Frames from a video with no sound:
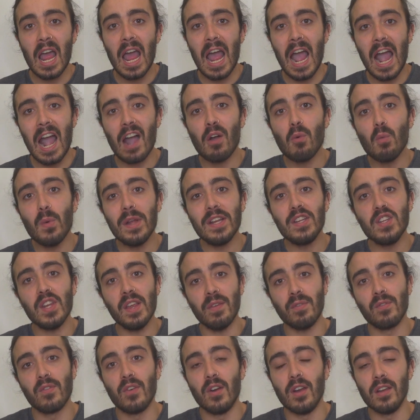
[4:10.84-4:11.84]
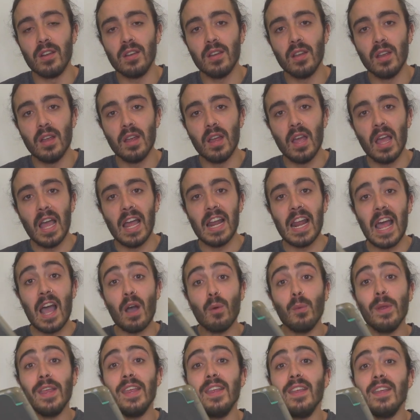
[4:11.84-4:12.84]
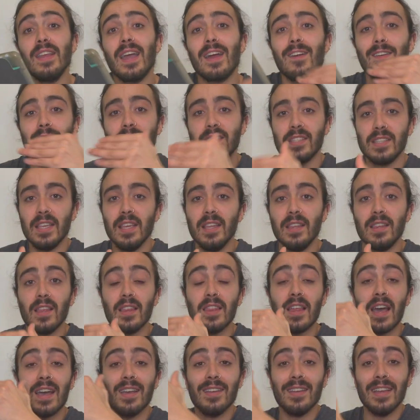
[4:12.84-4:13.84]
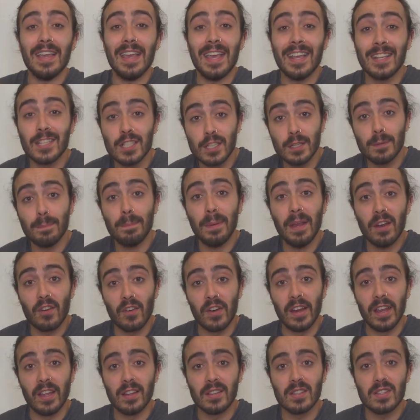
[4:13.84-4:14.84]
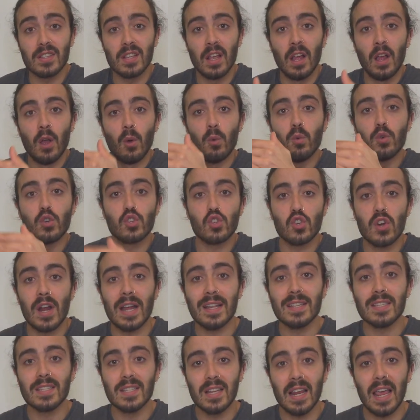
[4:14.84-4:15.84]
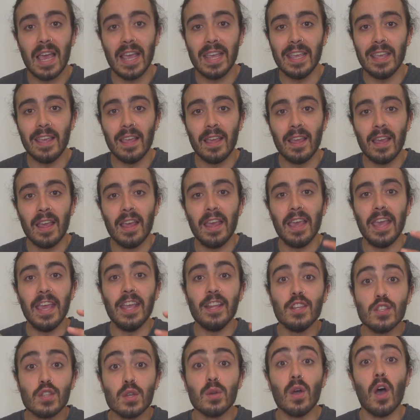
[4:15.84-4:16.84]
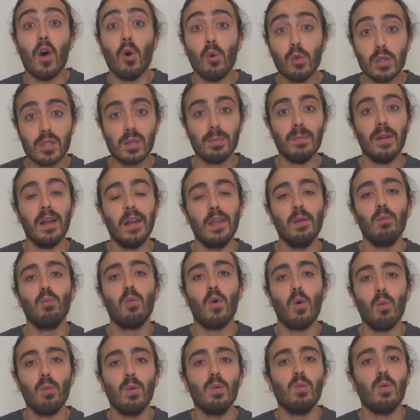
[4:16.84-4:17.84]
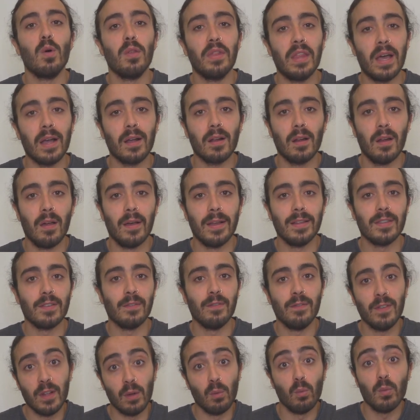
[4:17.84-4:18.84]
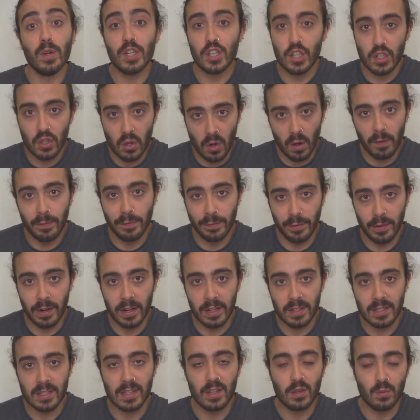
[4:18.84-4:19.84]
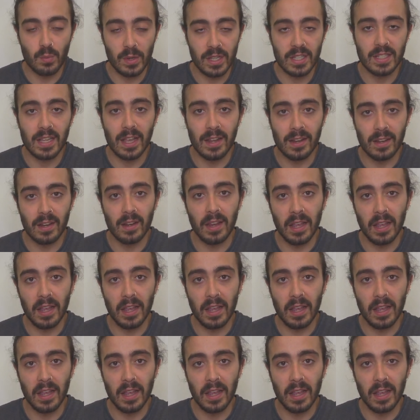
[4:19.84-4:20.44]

how we're different and how we can guarantee that that experience will translate into ultimately what we want that client to feel, which is confidence, as we said